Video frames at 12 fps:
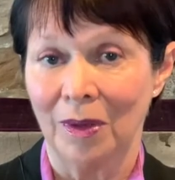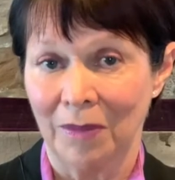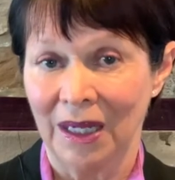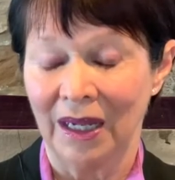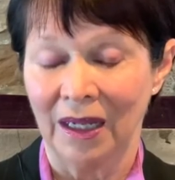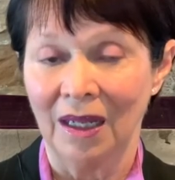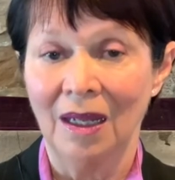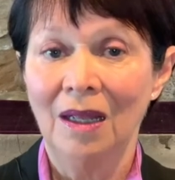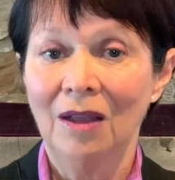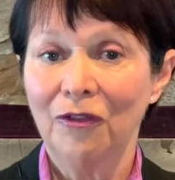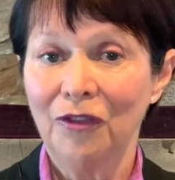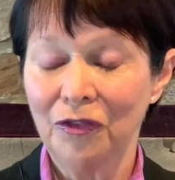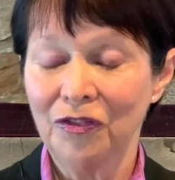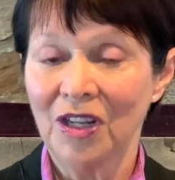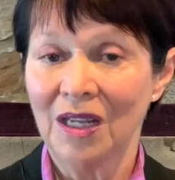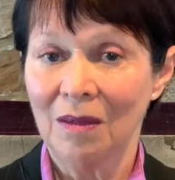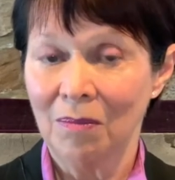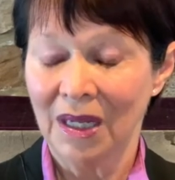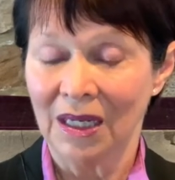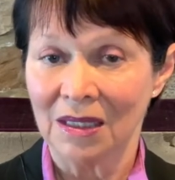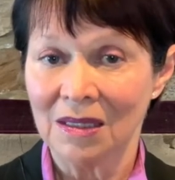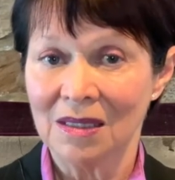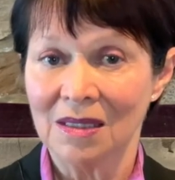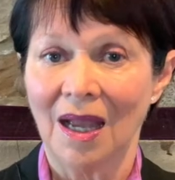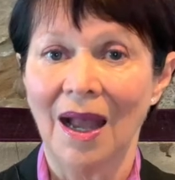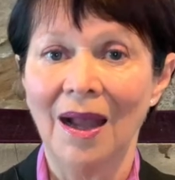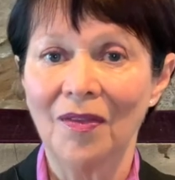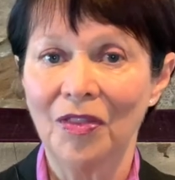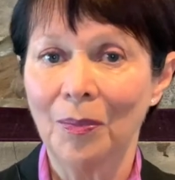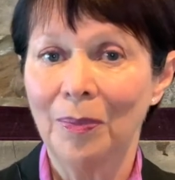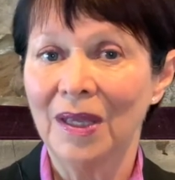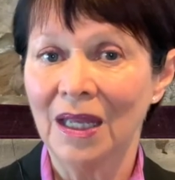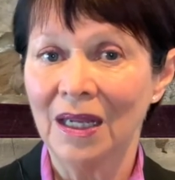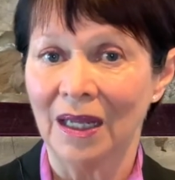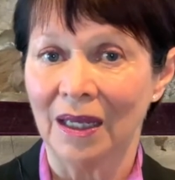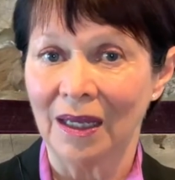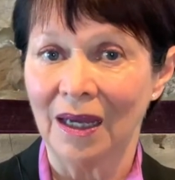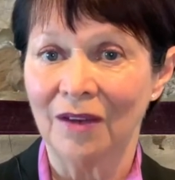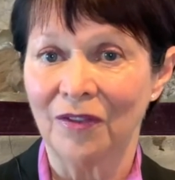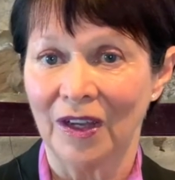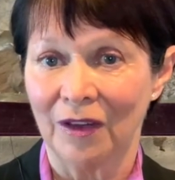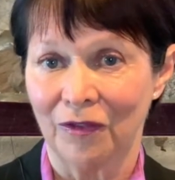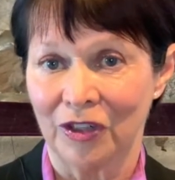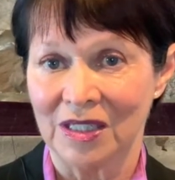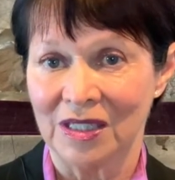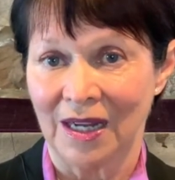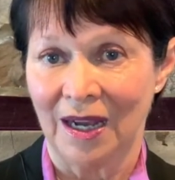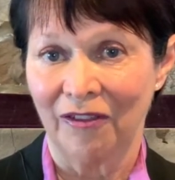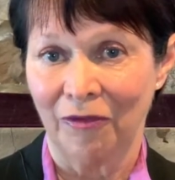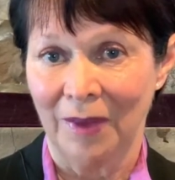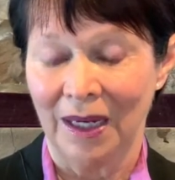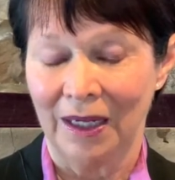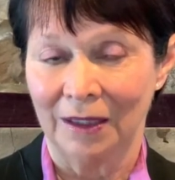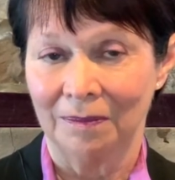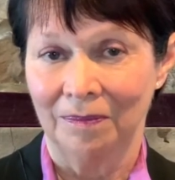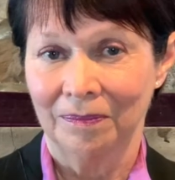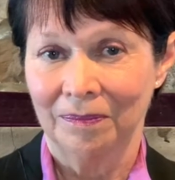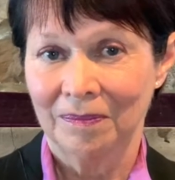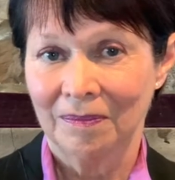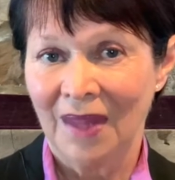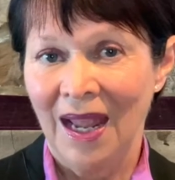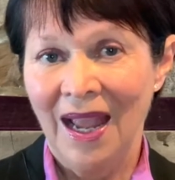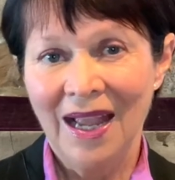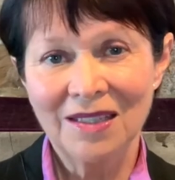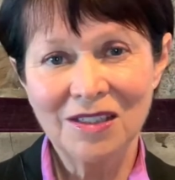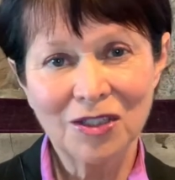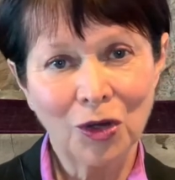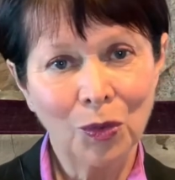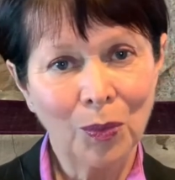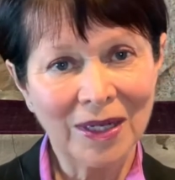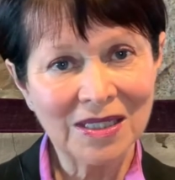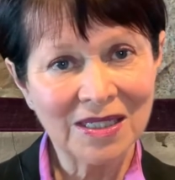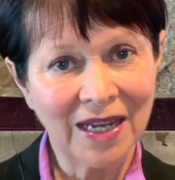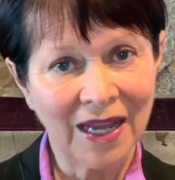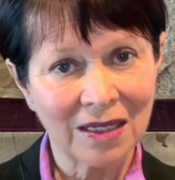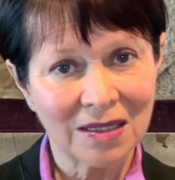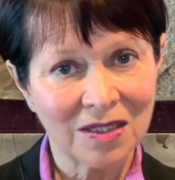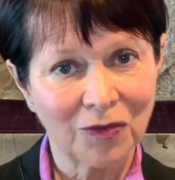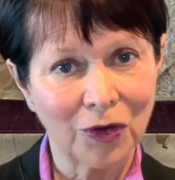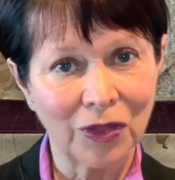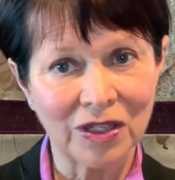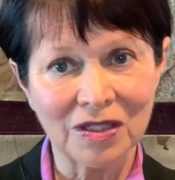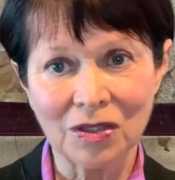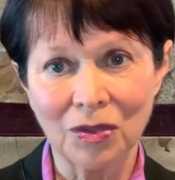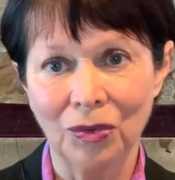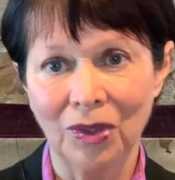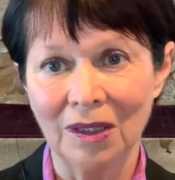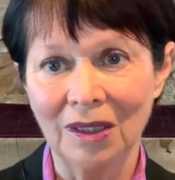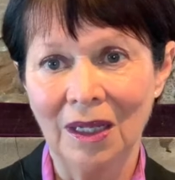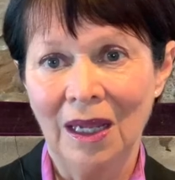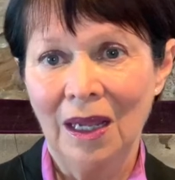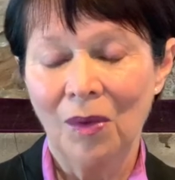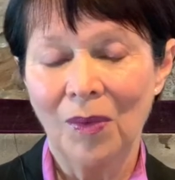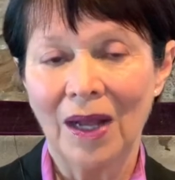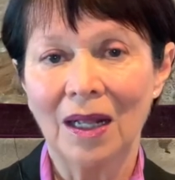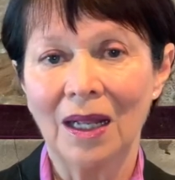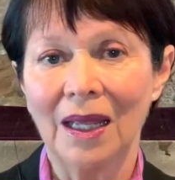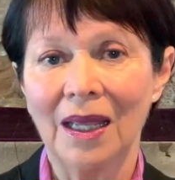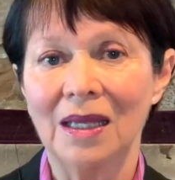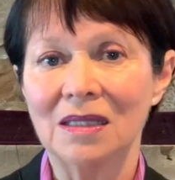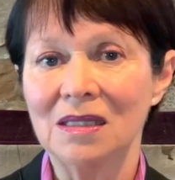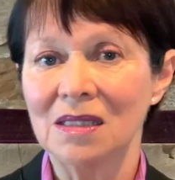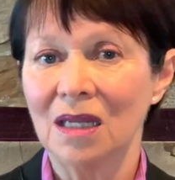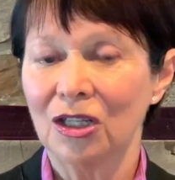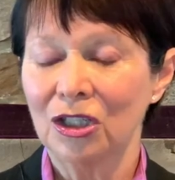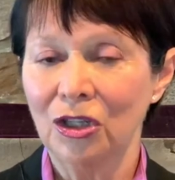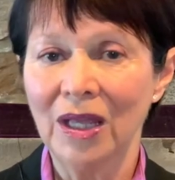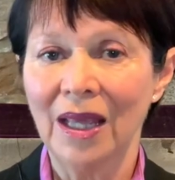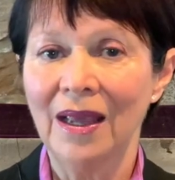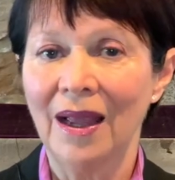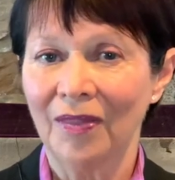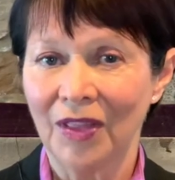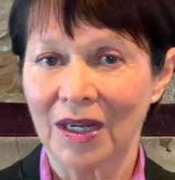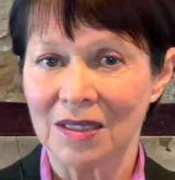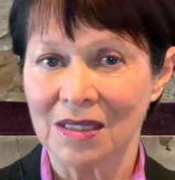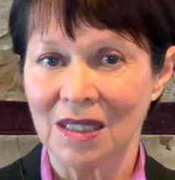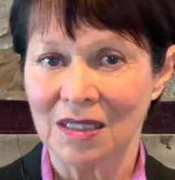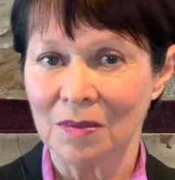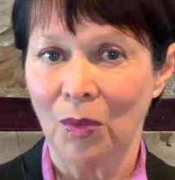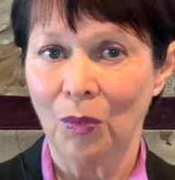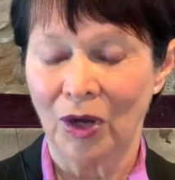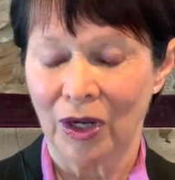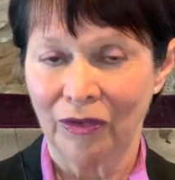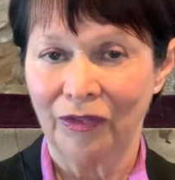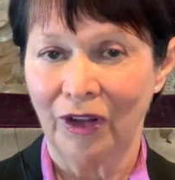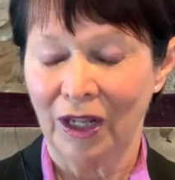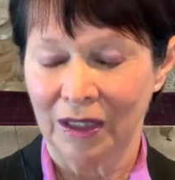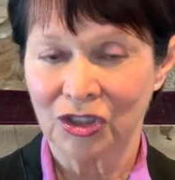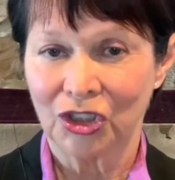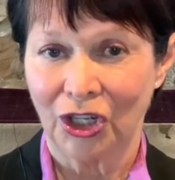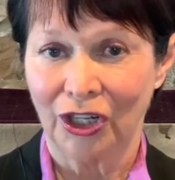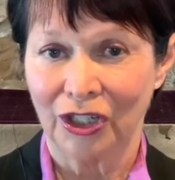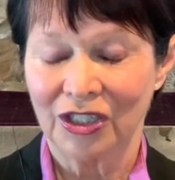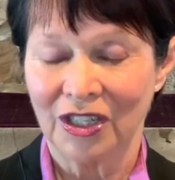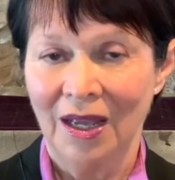meeting, 15 minutes at the beginning of every staff meeting. And so what's next for this school? Well, it's looking at that assessment waterfall chart